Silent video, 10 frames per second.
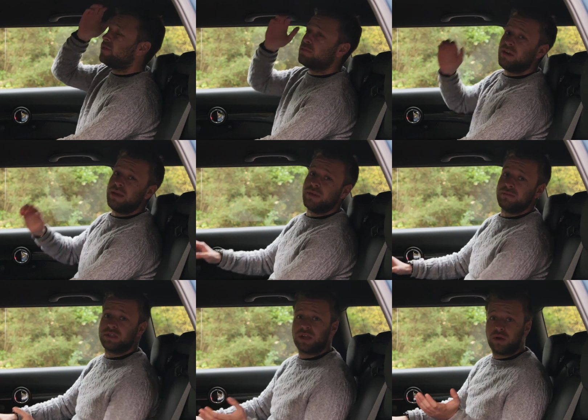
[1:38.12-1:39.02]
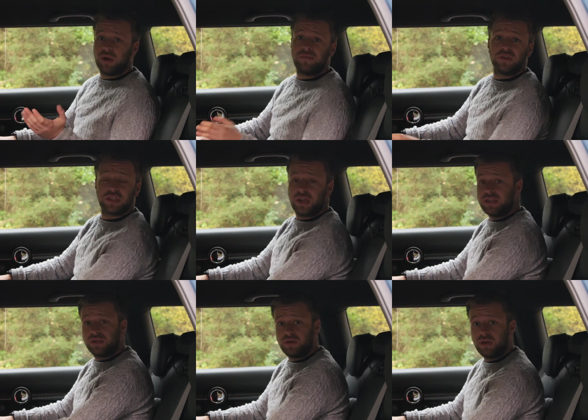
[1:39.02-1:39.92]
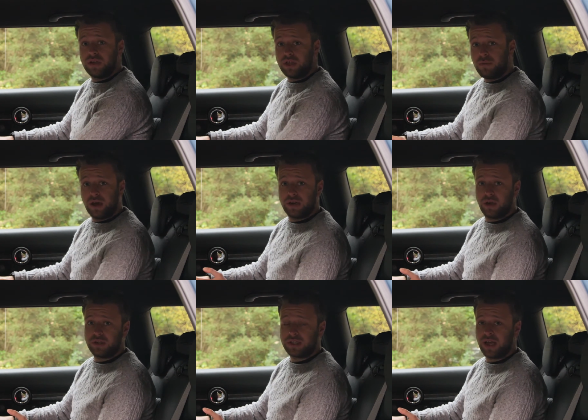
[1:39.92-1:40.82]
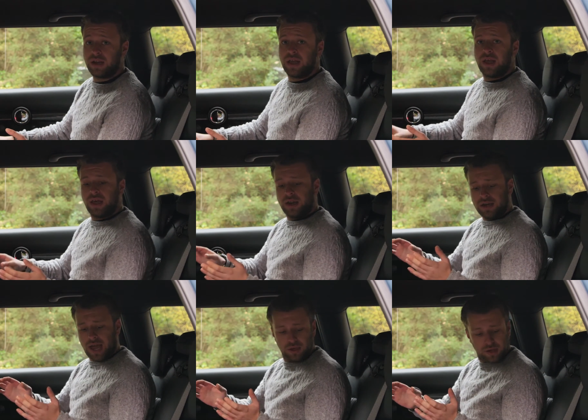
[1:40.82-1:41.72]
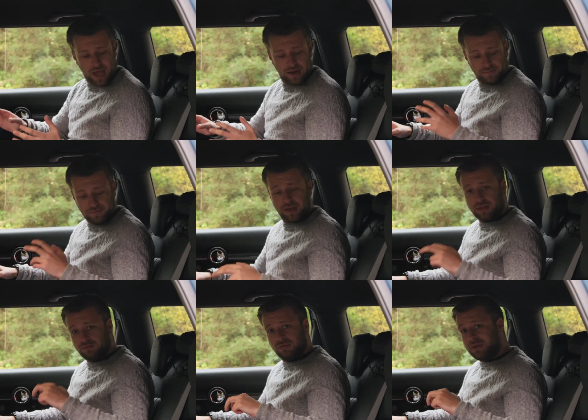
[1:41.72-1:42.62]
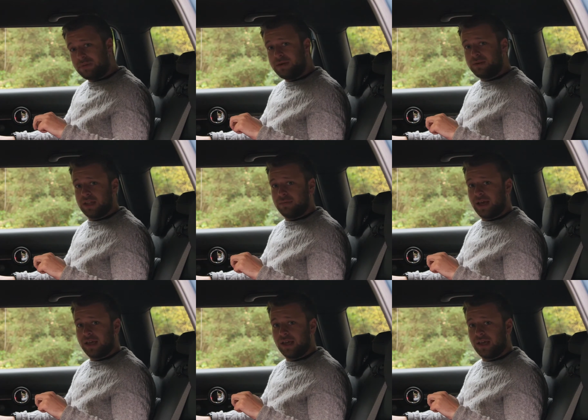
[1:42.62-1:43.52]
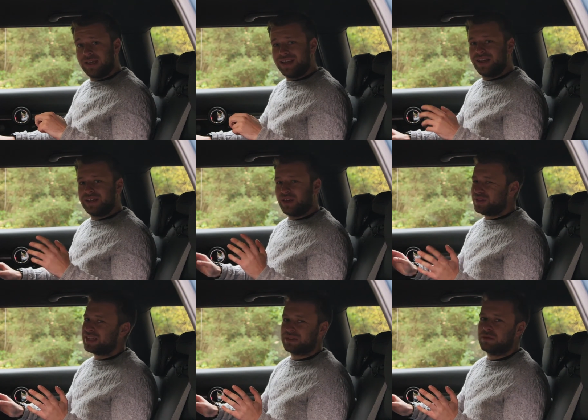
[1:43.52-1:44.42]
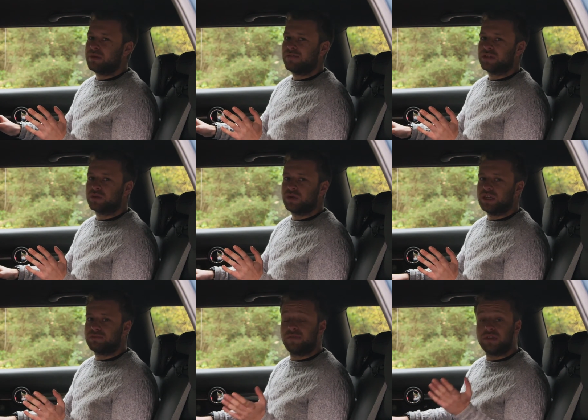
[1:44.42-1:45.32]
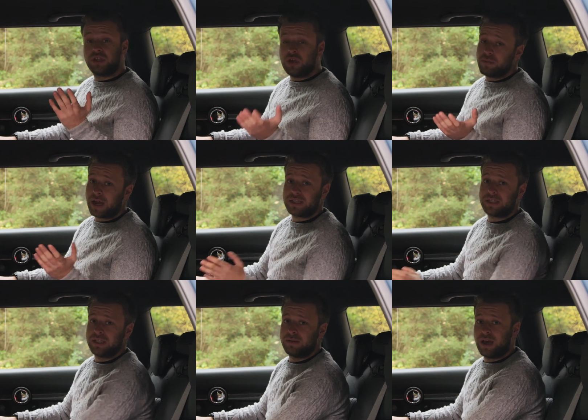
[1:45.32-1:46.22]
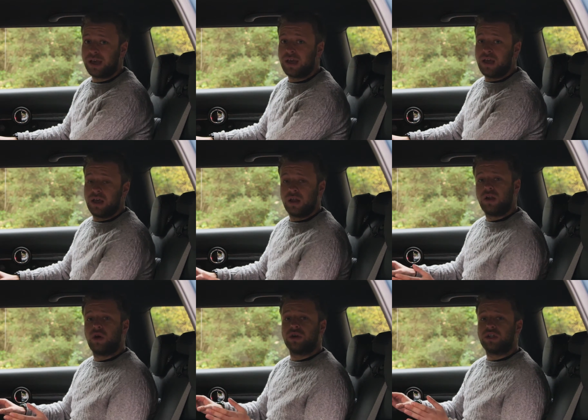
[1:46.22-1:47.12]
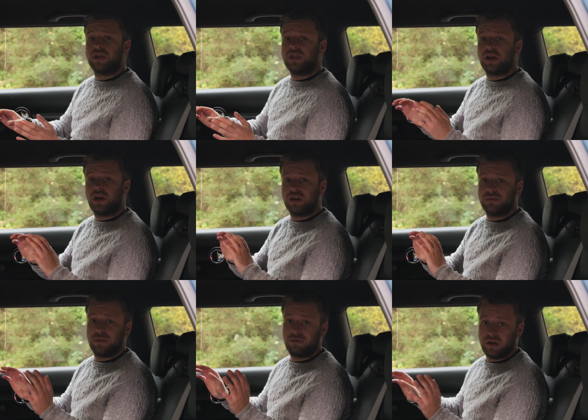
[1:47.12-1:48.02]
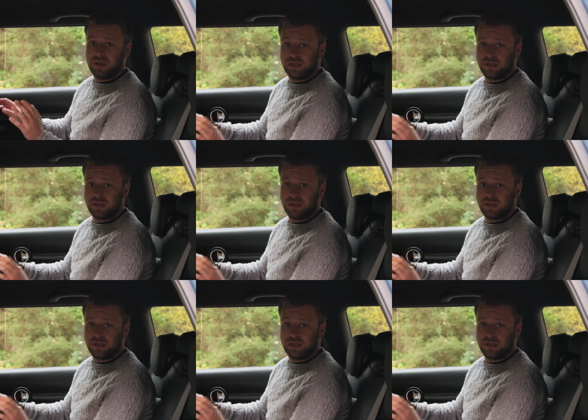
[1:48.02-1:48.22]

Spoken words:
a premium, so if you're slightly taller you might notice that. Now you can fit 3 people in the back here, though that's going to be a bit of a squeeze, but for 2 passengers in the back, longer journeys are going to be a breeze.